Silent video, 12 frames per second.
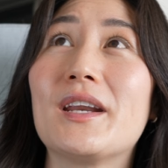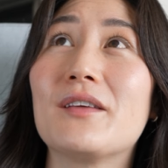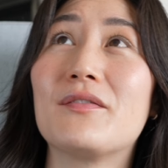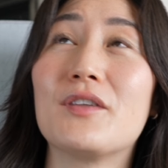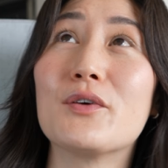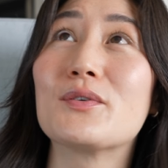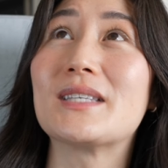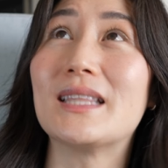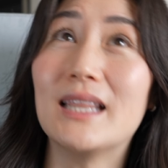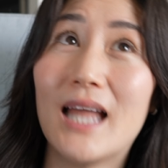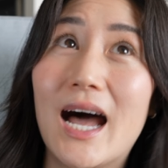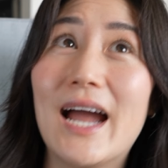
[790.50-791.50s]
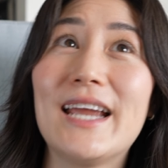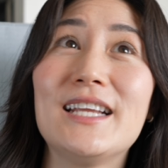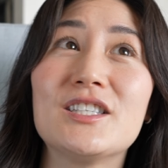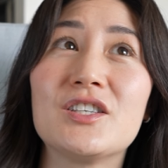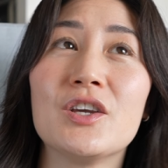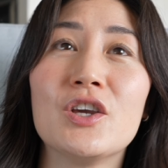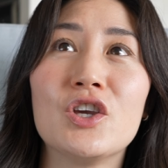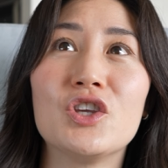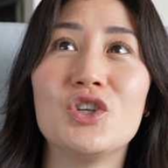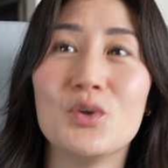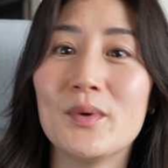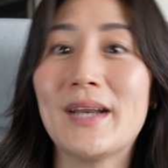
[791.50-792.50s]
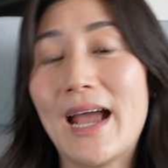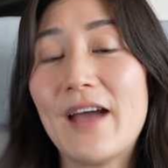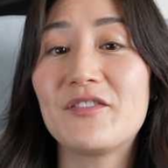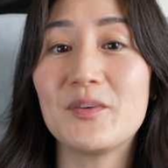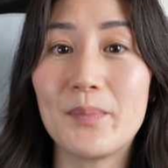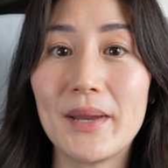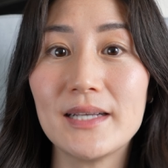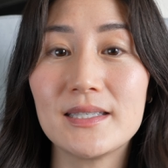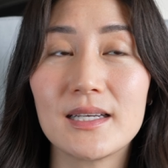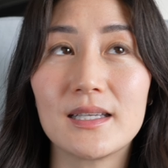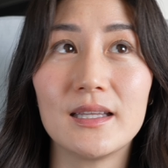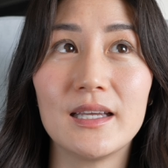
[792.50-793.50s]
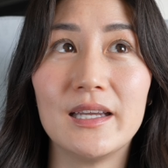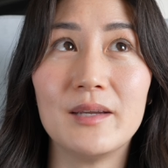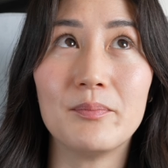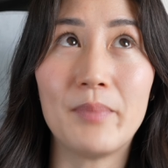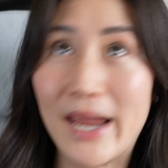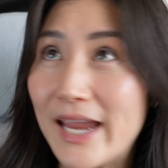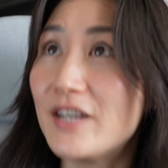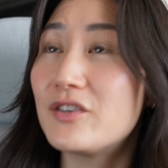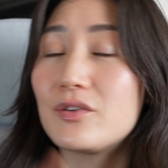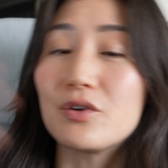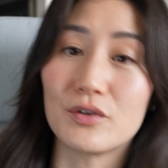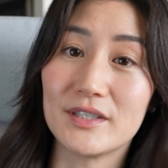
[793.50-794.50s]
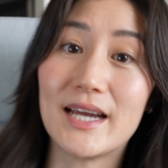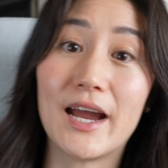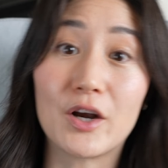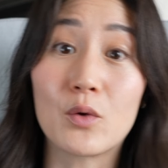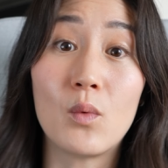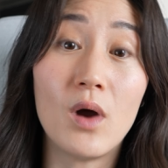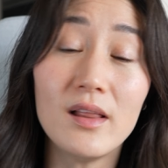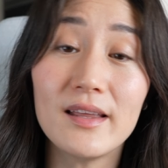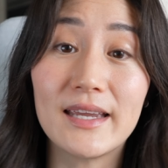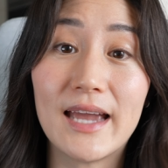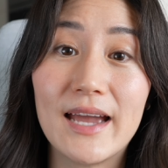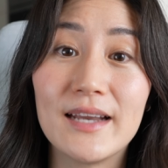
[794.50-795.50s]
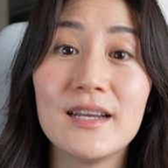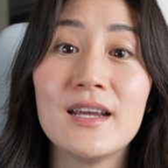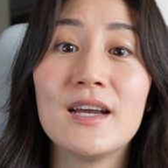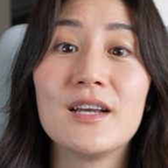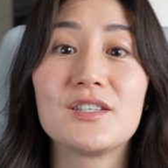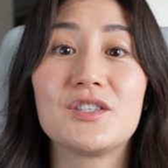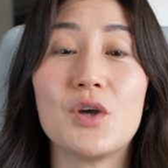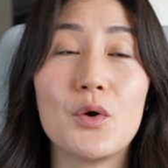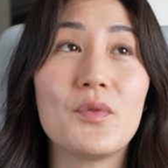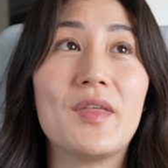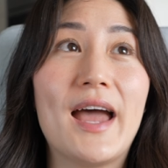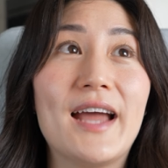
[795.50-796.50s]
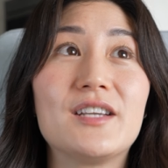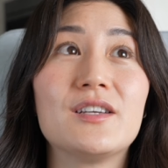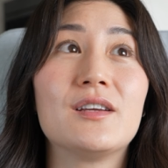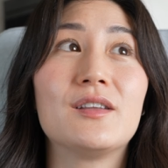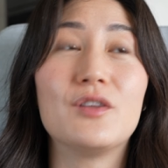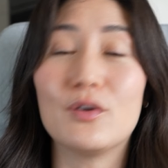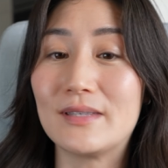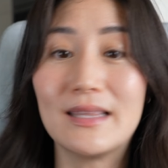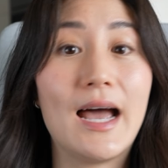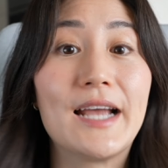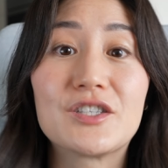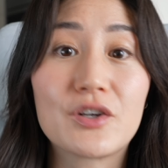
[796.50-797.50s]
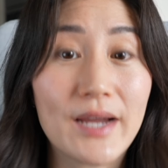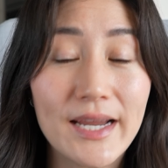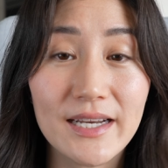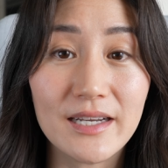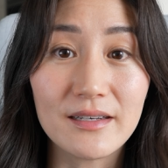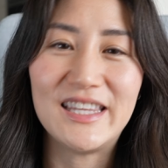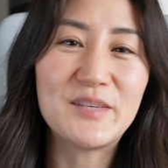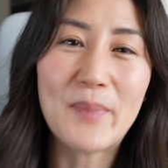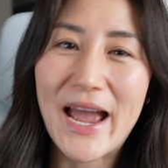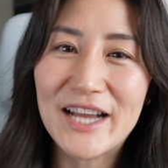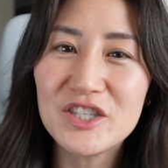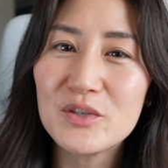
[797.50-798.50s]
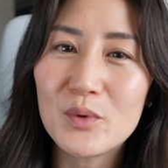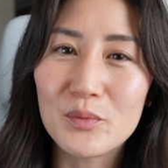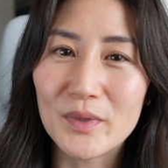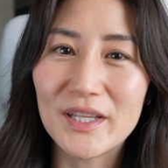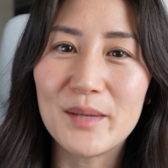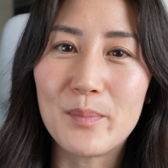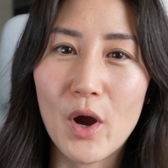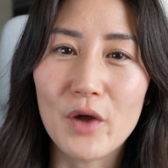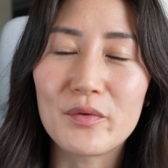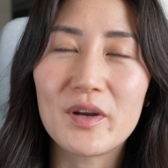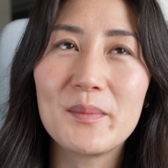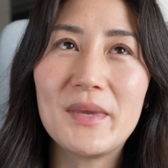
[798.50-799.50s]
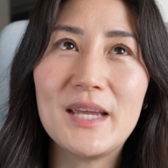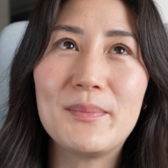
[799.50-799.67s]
of those lines, you would have to basically paint your entire wall again so that those lines are hidden. These patches were really bothering me